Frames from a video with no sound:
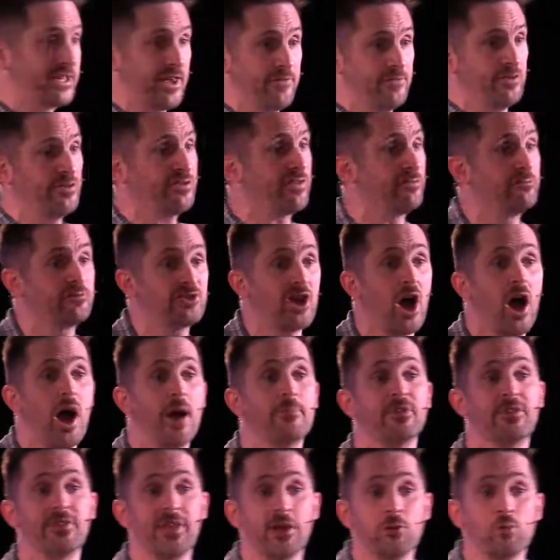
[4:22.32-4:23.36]
give you some time,
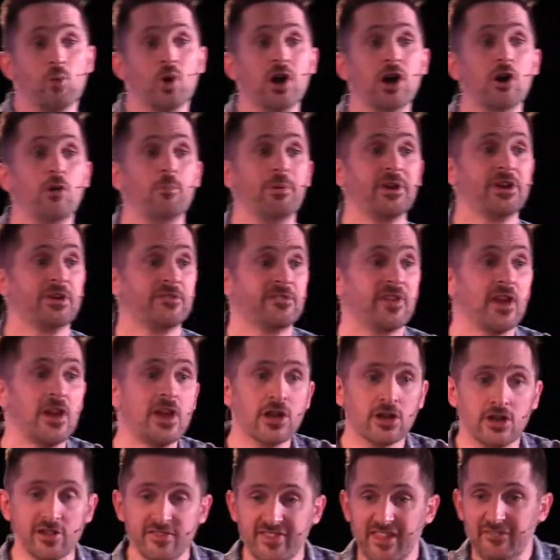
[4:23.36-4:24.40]
then they will because
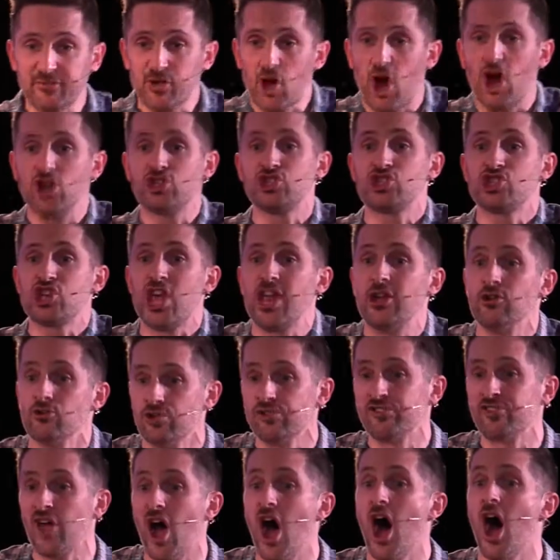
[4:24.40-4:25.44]
they've got a
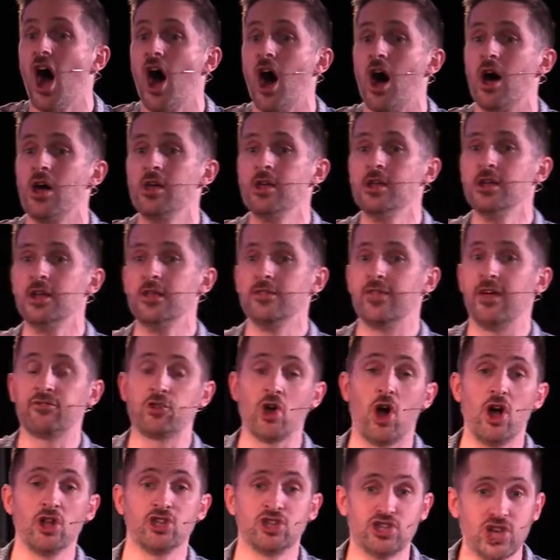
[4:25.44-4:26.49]
generous heart. They've
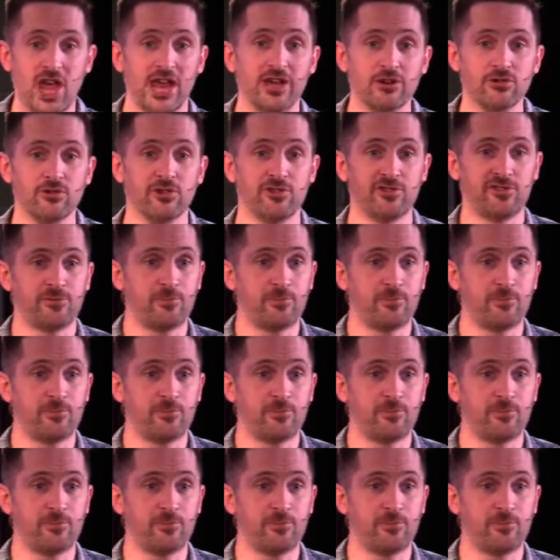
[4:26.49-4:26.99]
got a generous